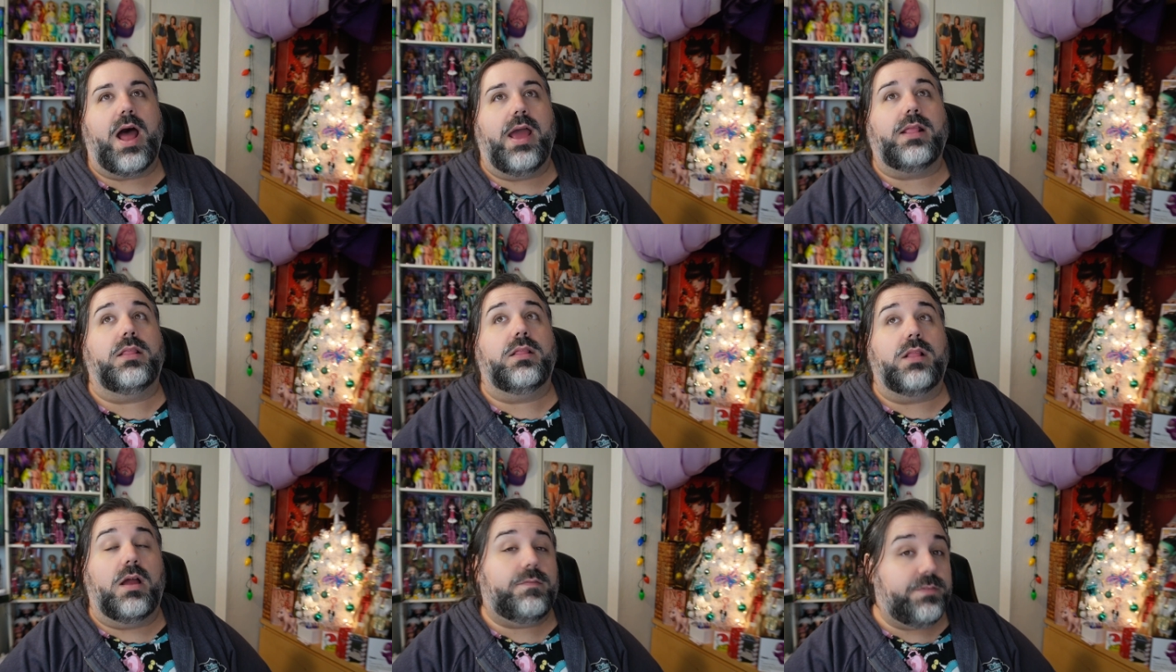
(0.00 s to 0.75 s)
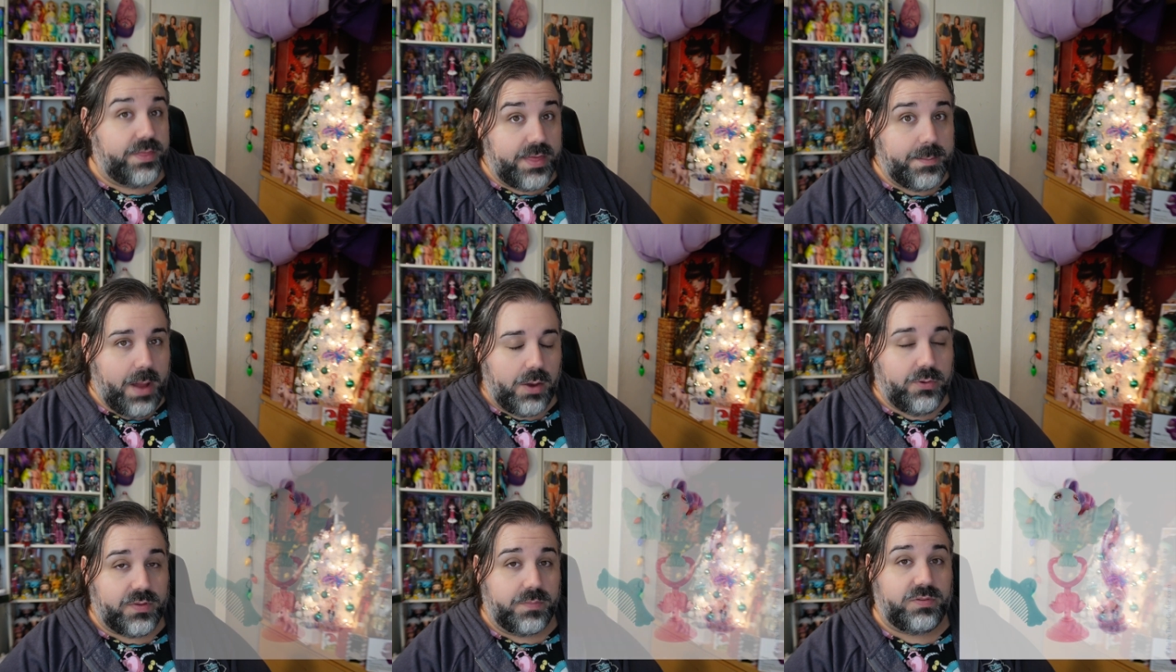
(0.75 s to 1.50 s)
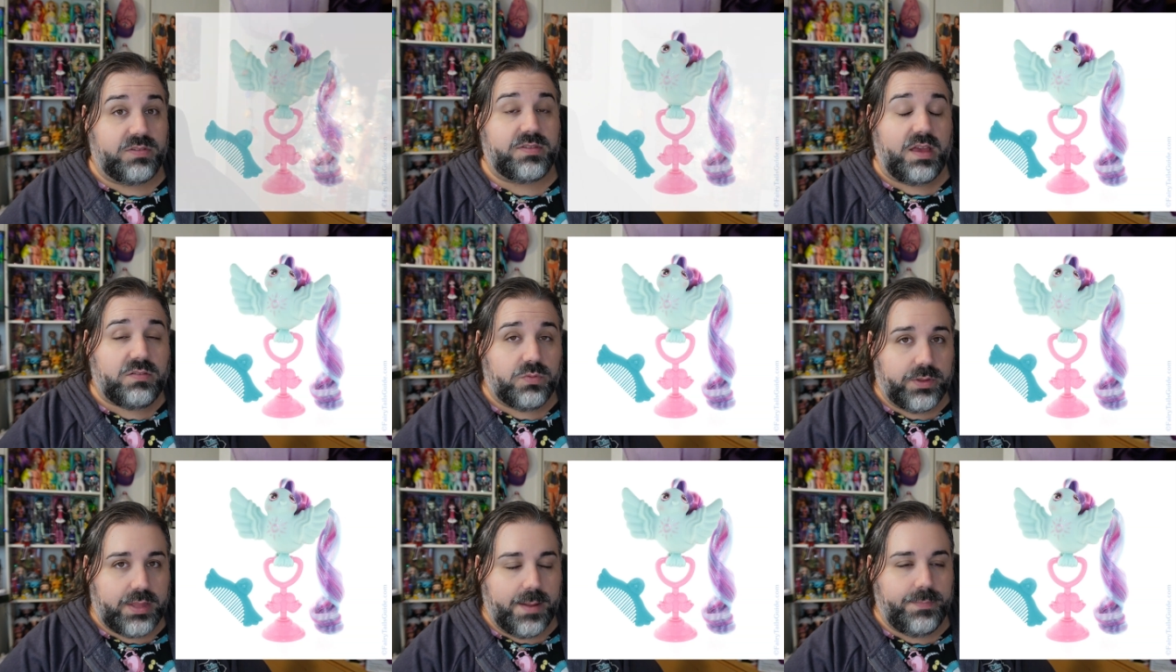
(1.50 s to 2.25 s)
I loved them. I was obsessed
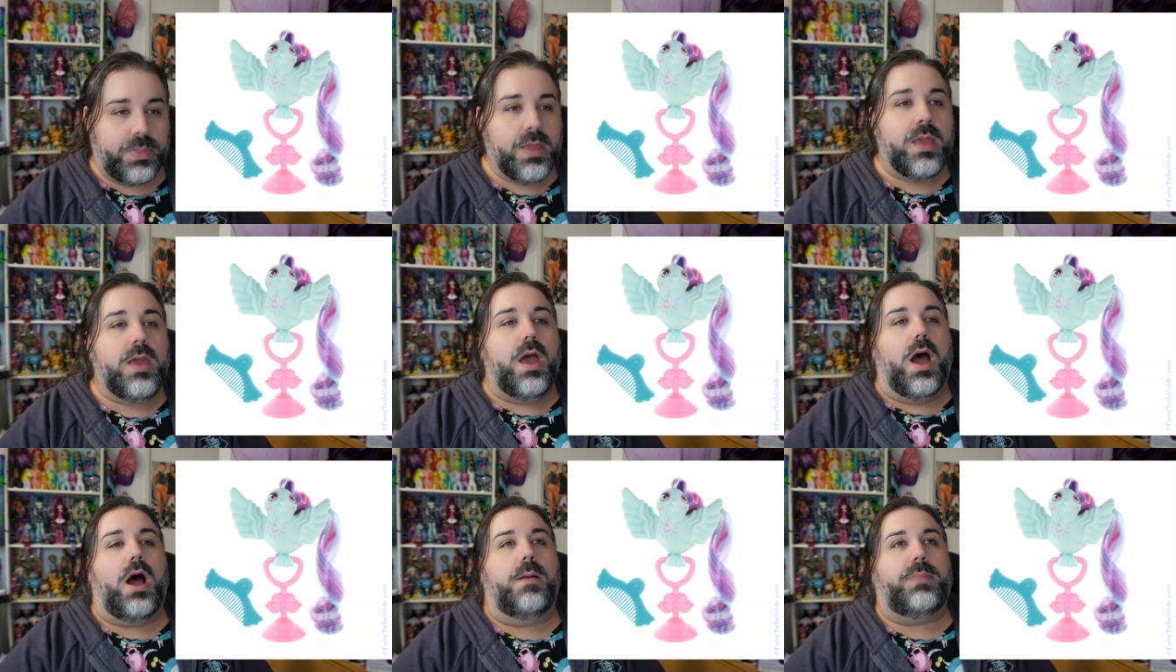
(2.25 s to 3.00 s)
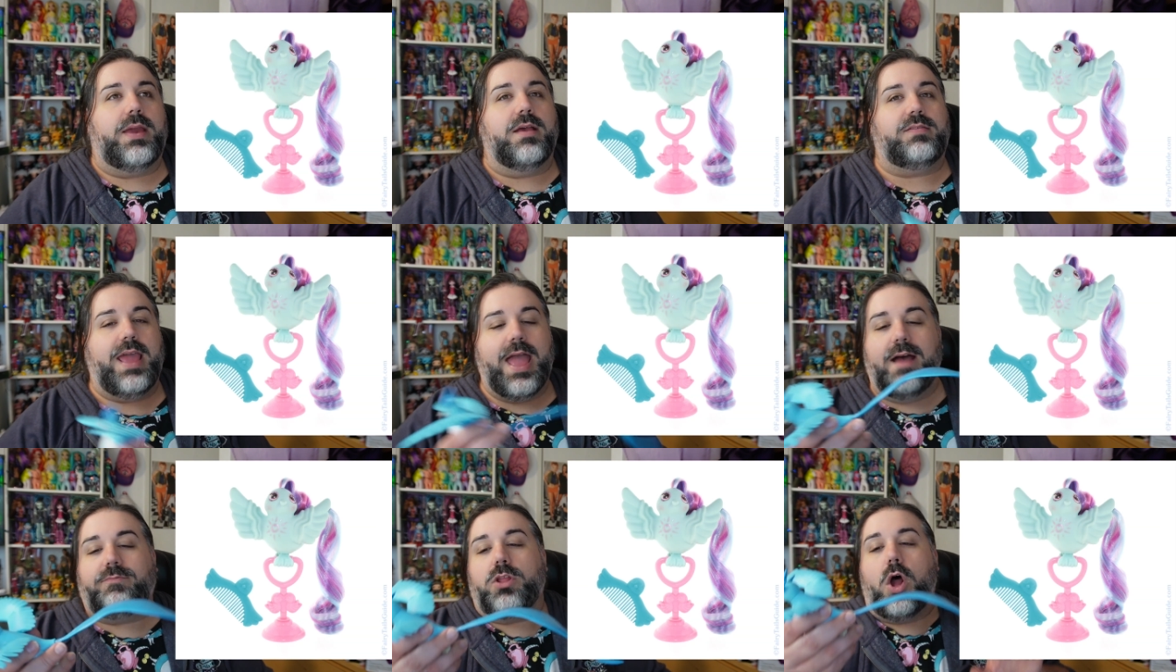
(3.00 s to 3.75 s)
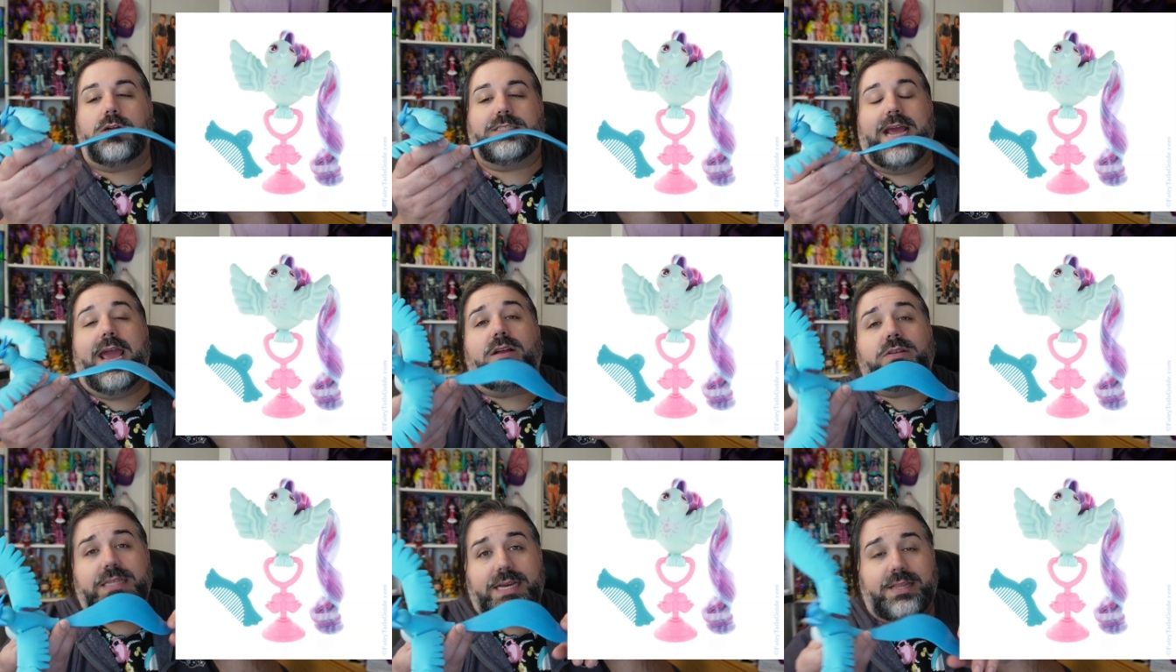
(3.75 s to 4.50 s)
with them um, because they have long
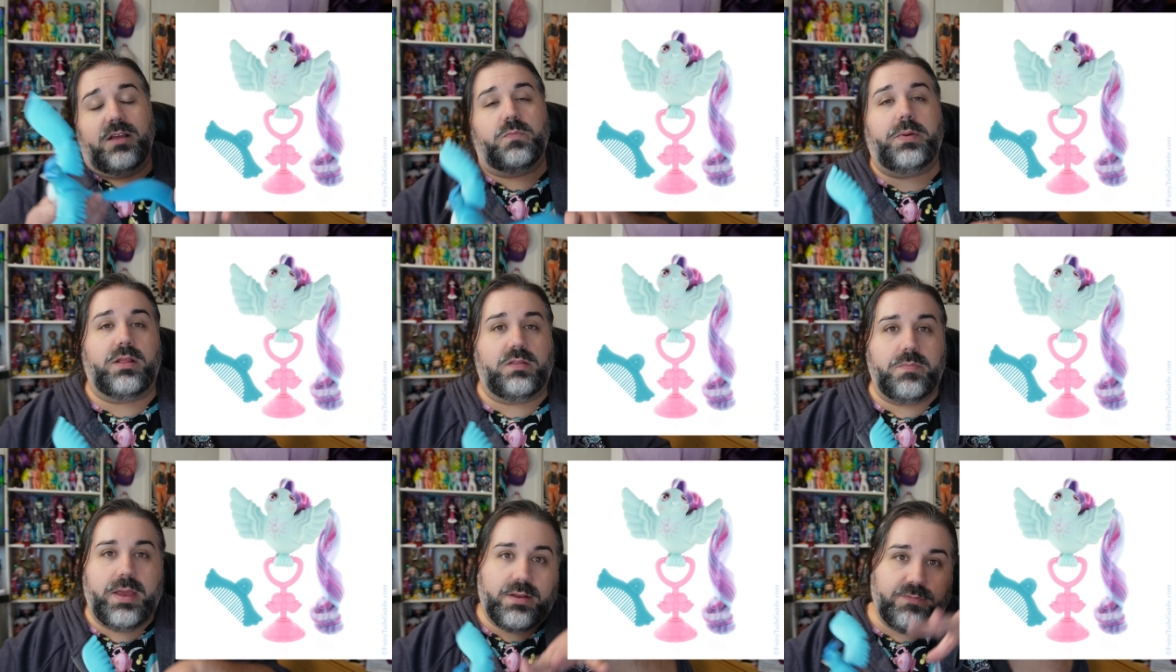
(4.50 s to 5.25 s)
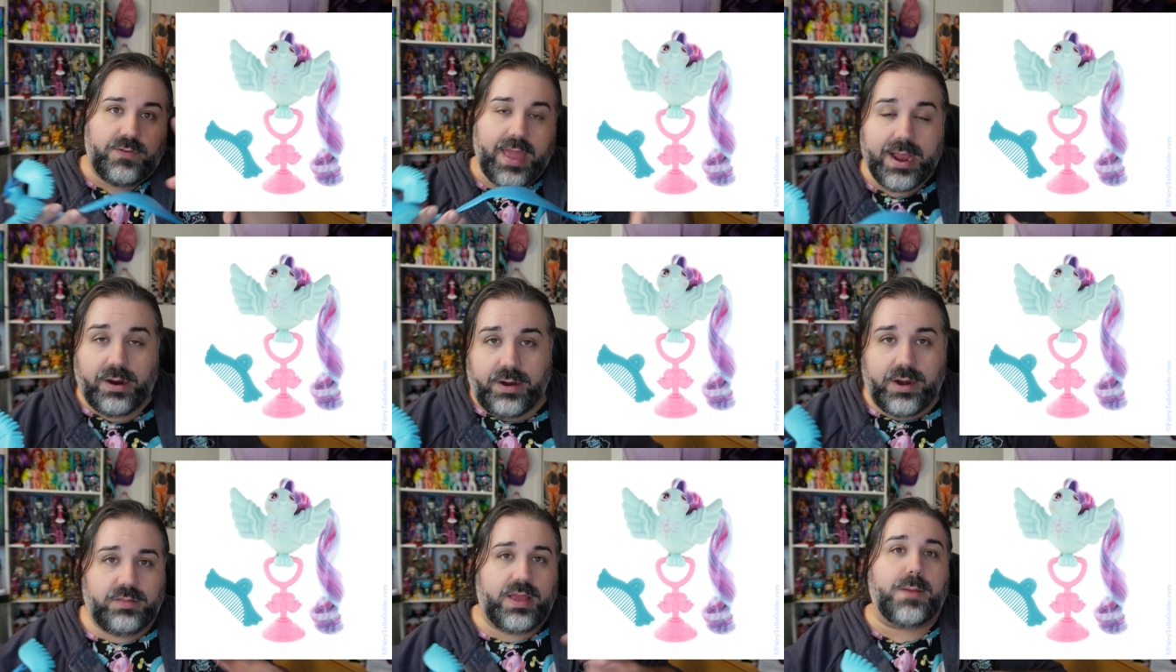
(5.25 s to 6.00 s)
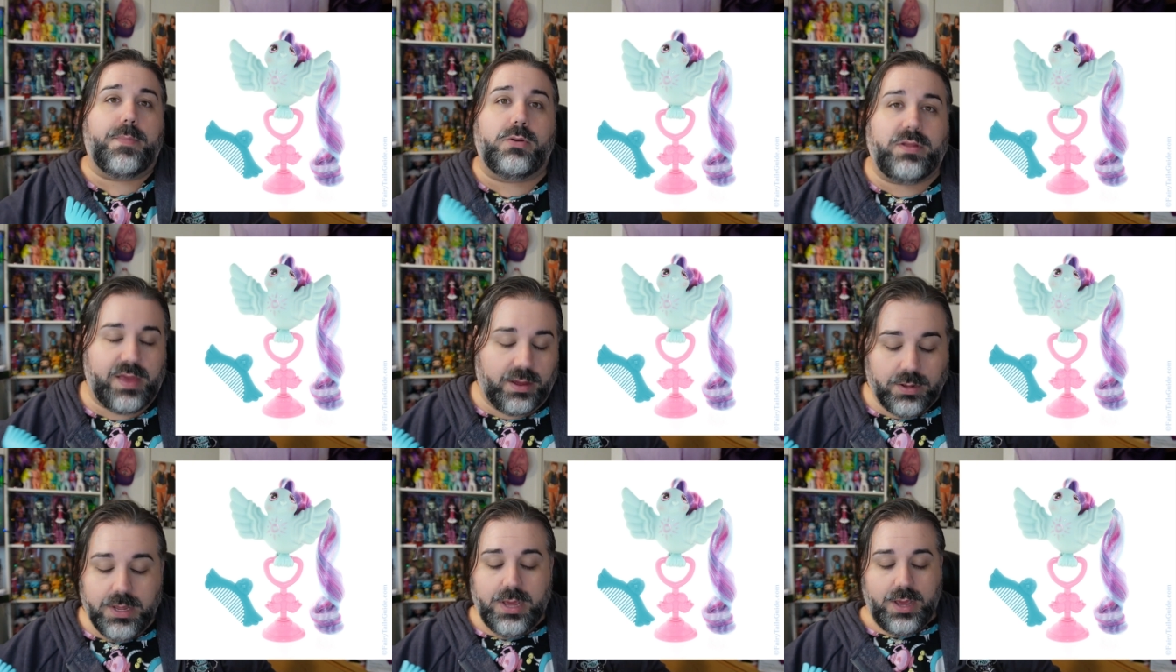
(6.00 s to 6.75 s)
tails like this, but it's made of hair and it's like a ponytail.